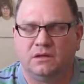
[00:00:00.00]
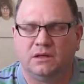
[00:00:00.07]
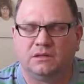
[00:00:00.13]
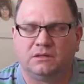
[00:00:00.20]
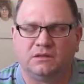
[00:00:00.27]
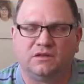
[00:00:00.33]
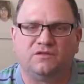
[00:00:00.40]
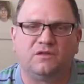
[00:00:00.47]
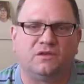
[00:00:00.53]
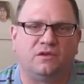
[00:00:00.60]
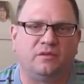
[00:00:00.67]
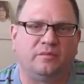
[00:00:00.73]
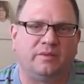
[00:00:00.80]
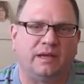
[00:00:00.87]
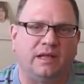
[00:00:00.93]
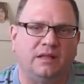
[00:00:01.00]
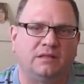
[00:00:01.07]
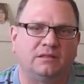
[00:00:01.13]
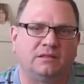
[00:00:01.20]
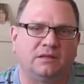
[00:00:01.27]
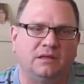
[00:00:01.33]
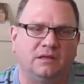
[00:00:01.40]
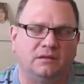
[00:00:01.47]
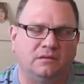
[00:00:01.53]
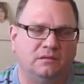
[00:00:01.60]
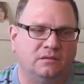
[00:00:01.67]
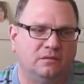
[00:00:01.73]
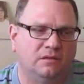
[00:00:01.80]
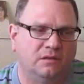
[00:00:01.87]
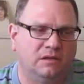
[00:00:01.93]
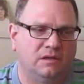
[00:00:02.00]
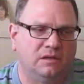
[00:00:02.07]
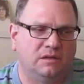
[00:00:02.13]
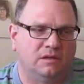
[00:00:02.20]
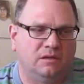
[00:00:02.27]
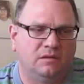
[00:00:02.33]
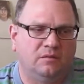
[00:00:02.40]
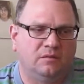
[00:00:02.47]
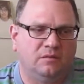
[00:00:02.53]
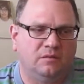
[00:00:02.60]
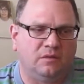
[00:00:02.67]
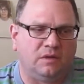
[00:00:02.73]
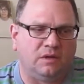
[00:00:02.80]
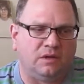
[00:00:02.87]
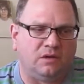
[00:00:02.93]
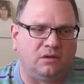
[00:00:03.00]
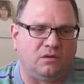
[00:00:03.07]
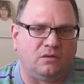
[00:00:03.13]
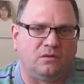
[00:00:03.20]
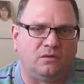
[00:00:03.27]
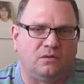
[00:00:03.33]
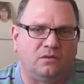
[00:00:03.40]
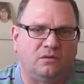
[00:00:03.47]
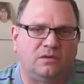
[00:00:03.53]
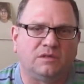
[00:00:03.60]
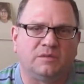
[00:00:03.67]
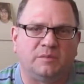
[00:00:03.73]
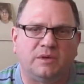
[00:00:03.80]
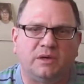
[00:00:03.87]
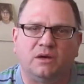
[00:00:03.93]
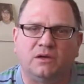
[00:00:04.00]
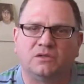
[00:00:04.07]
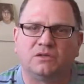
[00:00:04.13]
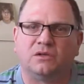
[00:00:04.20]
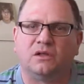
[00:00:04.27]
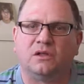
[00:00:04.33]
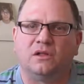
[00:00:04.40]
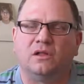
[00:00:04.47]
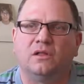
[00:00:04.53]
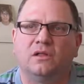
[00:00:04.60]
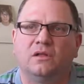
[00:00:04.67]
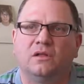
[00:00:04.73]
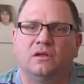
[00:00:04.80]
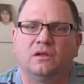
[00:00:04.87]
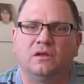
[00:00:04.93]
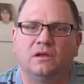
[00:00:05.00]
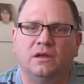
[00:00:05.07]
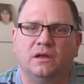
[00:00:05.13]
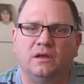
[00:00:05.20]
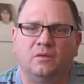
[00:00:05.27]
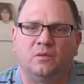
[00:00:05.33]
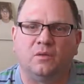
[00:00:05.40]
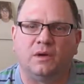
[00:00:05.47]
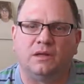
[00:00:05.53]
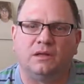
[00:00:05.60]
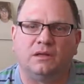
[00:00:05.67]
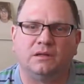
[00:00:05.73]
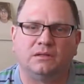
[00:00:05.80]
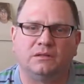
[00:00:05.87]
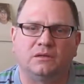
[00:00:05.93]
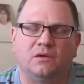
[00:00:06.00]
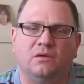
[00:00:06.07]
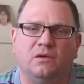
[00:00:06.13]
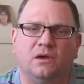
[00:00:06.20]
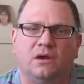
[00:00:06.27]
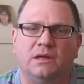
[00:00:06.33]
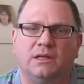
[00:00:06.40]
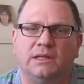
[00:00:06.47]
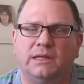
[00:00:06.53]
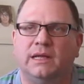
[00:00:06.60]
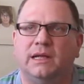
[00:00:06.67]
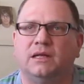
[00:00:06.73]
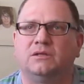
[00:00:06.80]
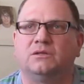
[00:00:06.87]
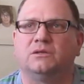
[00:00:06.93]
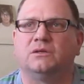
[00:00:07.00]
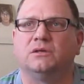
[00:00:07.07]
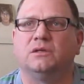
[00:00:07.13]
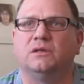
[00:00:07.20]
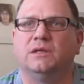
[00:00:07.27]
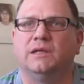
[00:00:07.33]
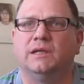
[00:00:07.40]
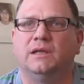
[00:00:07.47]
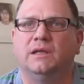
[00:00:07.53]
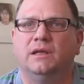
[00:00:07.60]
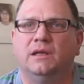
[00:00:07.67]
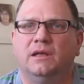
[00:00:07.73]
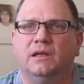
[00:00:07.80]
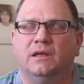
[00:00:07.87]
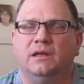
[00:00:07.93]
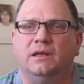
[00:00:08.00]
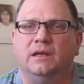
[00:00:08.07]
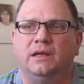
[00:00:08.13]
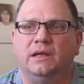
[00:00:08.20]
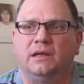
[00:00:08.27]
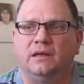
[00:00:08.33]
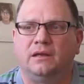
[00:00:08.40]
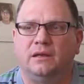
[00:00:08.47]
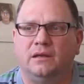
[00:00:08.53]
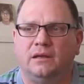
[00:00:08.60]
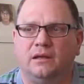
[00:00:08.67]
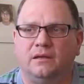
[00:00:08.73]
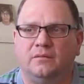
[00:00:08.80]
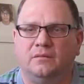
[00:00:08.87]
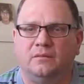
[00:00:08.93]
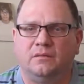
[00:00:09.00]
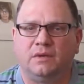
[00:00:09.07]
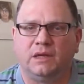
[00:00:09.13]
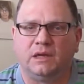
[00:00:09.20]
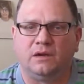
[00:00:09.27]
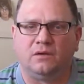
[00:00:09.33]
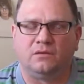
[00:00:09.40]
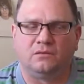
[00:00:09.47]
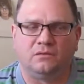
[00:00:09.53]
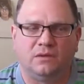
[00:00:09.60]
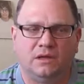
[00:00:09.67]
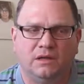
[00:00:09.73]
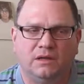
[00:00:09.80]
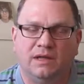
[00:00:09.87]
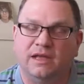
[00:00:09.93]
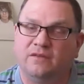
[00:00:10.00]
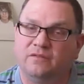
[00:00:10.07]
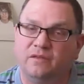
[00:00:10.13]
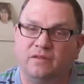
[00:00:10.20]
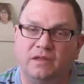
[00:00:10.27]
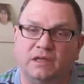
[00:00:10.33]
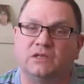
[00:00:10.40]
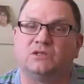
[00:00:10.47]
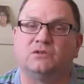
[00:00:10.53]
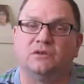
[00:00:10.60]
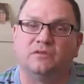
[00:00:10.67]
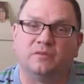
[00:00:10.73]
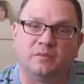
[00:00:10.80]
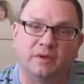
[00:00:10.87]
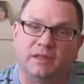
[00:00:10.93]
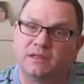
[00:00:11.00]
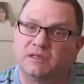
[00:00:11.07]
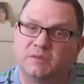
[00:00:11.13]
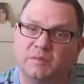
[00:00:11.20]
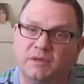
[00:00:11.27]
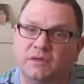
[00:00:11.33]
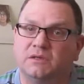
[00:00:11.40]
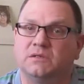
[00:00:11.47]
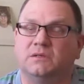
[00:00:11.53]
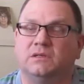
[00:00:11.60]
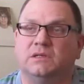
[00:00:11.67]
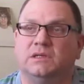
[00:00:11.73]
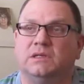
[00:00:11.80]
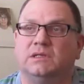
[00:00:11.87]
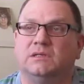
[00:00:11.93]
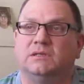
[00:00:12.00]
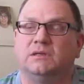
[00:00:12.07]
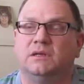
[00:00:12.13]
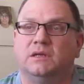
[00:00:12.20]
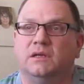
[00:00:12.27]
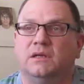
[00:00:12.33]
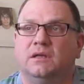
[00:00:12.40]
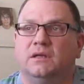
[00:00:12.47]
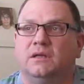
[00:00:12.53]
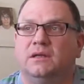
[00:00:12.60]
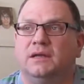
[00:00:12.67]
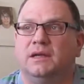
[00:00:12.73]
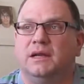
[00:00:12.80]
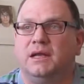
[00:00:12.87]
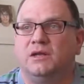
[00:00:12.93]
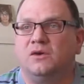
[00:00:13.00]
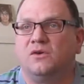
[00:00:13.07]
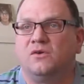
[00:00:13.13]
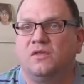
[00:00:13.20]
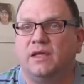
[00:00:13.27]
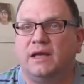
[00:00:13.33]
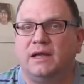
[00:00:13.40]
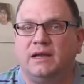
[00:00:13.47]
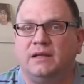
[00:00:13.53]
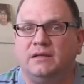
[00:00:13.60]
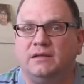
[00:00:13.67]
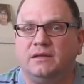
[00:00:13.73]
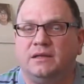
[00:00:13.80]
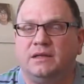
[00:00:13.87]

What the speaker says: it's difficult balancing, the spiritual and what's going on in the natural. And, everything is driven by the spiritual, and I know that, and